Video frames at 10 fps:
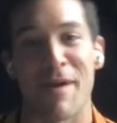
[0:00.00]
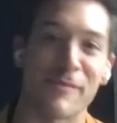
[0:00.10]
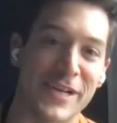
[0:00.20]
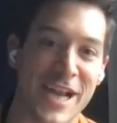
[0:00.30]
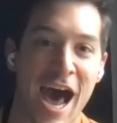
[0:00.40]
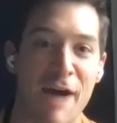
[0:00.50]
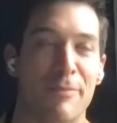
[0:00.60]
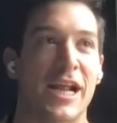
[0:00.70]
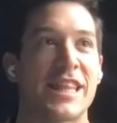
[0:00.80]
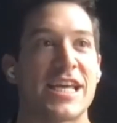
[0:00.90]
maybe not.
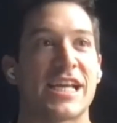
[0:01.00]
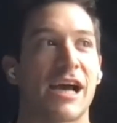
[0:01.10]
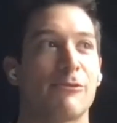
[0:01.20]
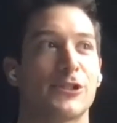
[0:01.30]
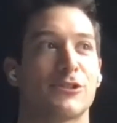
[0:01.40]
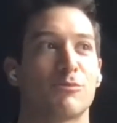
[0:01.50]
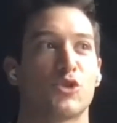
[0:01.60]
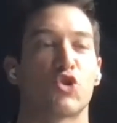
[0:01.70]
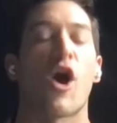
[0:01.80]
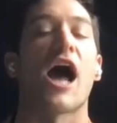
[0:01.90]
But I think I was
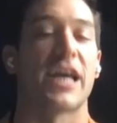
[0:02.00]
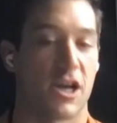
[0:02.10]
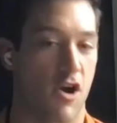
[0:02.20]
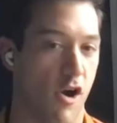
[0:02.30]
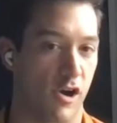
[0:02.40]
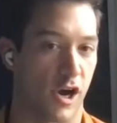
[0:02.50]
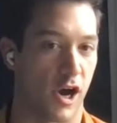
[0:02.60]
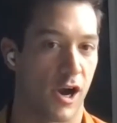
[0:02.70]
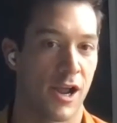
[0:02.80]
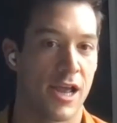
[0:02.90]
trying harder.
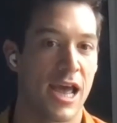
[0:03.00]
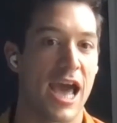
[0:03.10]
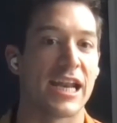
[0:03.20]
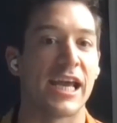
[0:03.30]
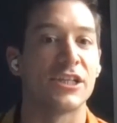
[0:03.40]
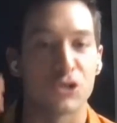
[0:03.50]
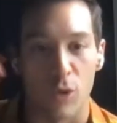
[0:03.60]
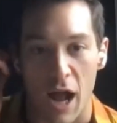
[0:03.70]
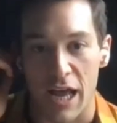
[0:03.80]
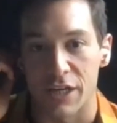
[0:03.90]
And in
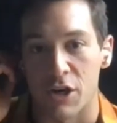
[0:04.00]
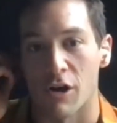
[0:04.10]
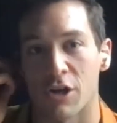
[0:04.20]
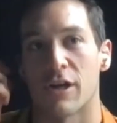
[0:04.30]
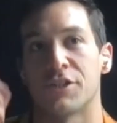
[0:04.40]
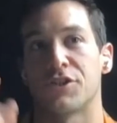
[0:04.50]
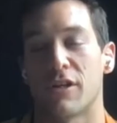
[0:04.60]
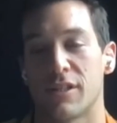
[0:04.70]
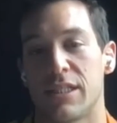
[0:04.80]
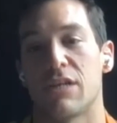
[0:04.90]
trying harder, I
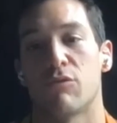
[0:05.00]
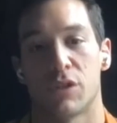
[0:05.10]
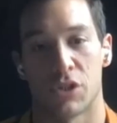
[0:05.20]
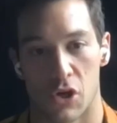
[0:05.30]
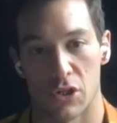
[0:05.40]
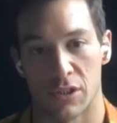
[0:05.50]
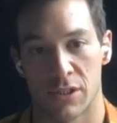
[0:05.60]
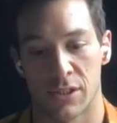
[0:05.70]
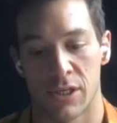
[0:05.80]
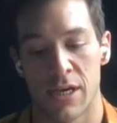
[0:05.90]
started seeing
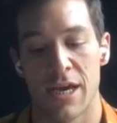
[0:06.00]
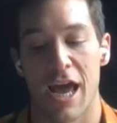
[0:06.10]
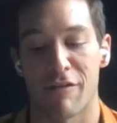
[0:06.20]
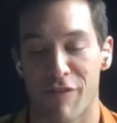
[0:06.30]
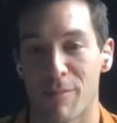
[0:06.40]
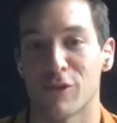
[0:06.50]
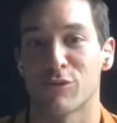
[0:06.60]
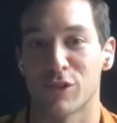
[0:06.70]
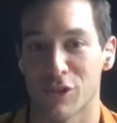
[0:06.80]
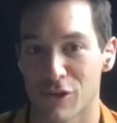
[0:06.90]
results. And from those
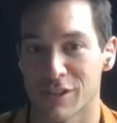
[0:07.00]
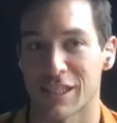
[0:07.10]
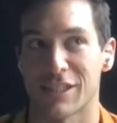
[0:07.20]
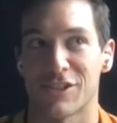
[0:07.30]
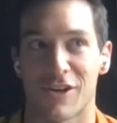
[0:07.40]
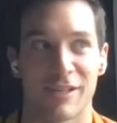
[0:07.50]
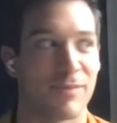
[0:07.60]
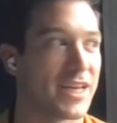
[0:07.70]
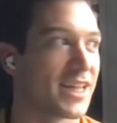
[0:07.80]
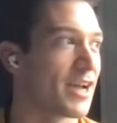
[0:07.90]
results, I started
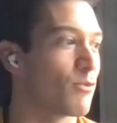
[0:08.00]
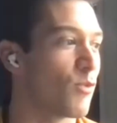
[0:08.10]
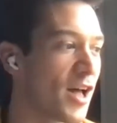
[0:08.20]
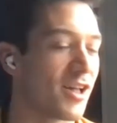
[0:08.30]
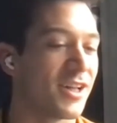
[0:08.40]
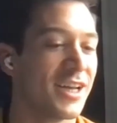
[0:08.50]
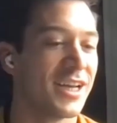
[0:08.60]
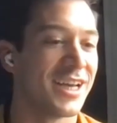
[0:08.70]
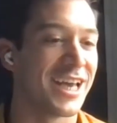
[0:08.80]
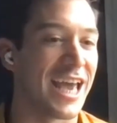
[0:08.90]
being like, well,
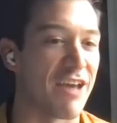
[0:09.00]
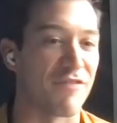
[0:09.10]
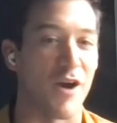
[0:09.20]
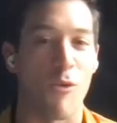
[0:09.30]
if I